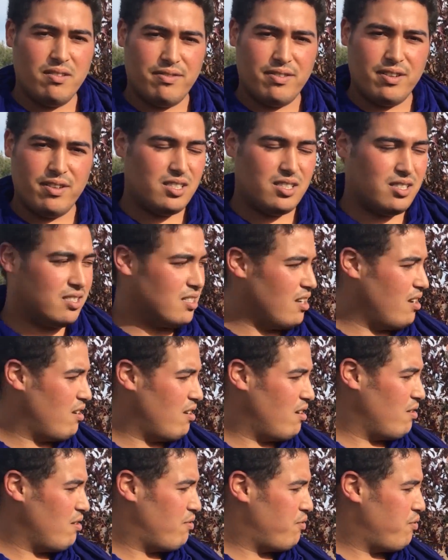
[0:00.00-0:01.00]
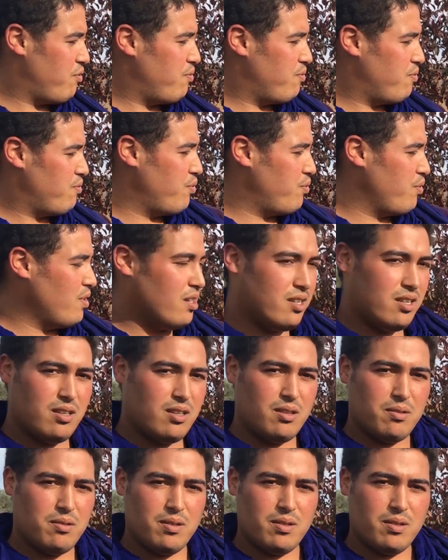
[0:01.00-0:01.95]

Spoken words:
us free